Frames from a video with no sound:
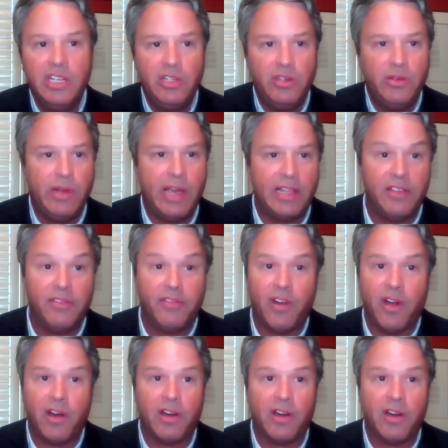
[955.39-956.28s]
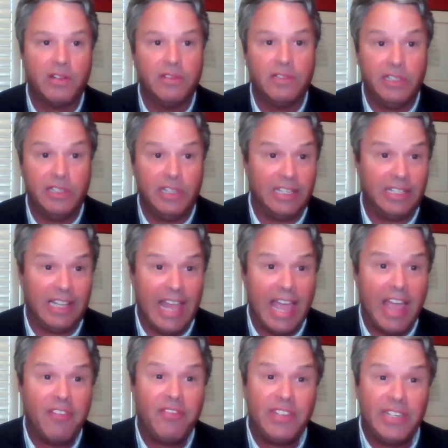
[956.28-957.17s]
You had the
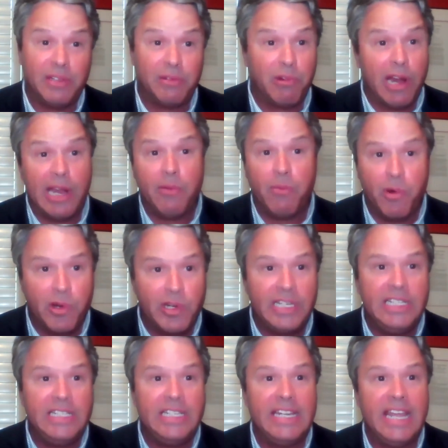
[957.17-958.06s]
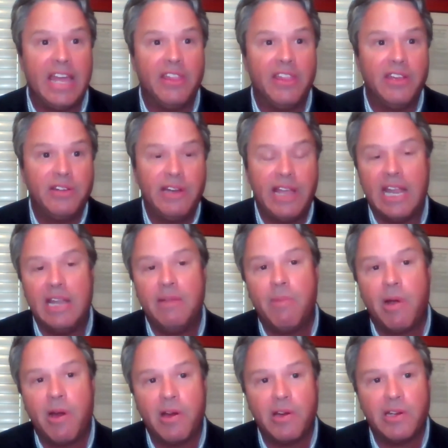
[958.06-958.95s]
left and the right working together, Ed
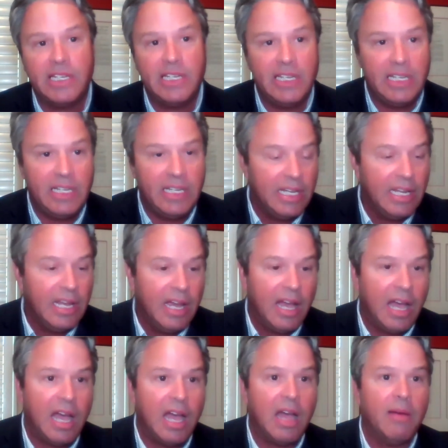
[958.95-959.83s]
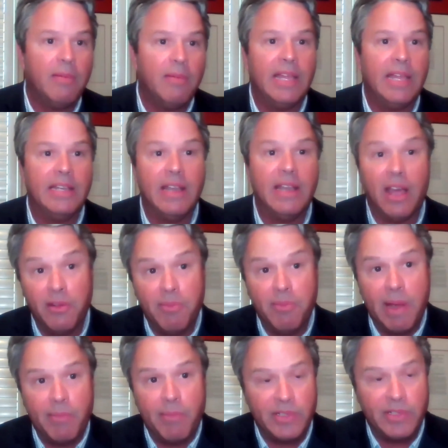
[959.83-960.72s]
Markey, and other
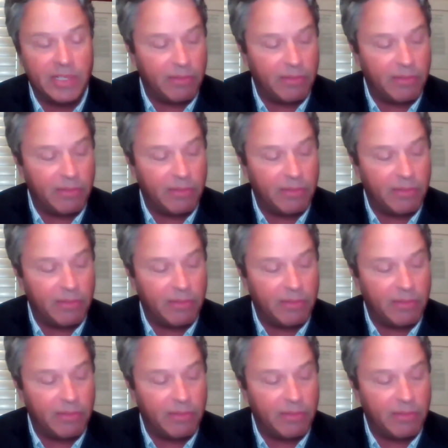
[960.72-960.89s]
members on